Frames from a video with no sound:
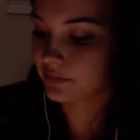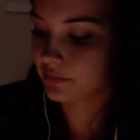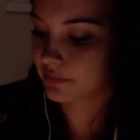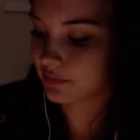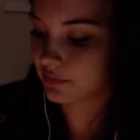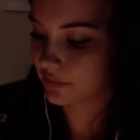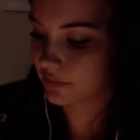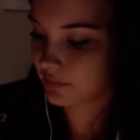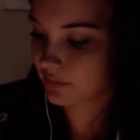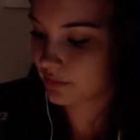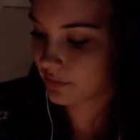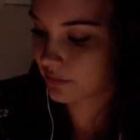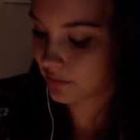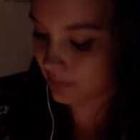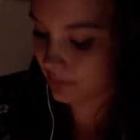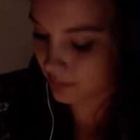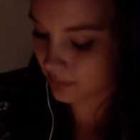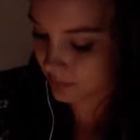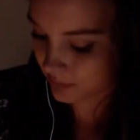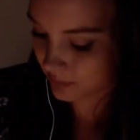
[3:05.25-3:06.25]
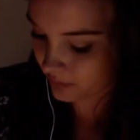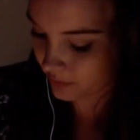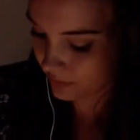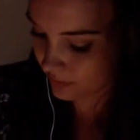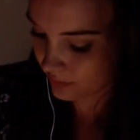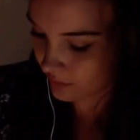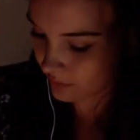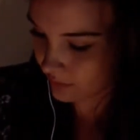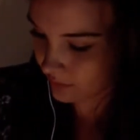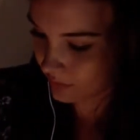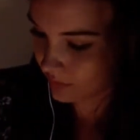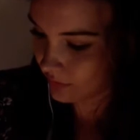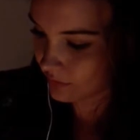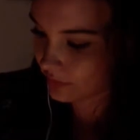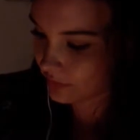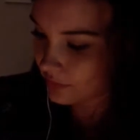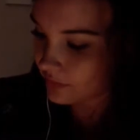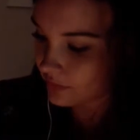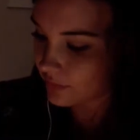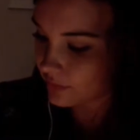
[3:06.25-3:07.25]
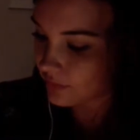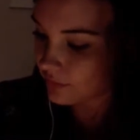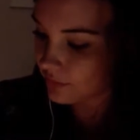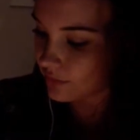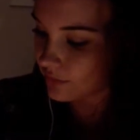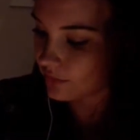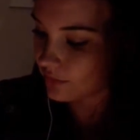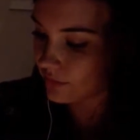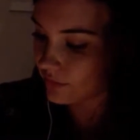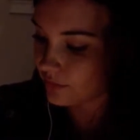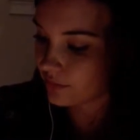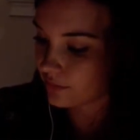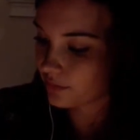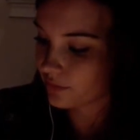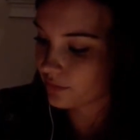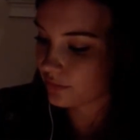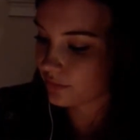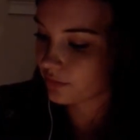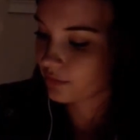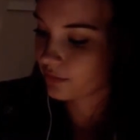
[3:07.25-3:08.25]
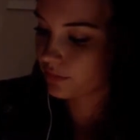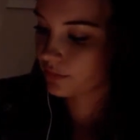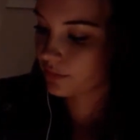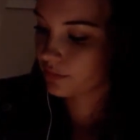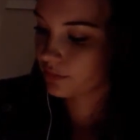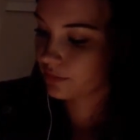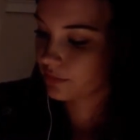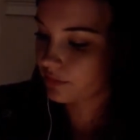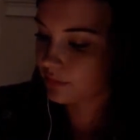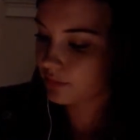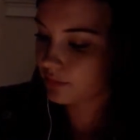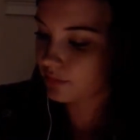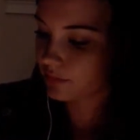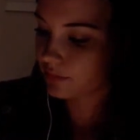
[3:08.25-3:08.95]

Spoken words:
Nothing is said.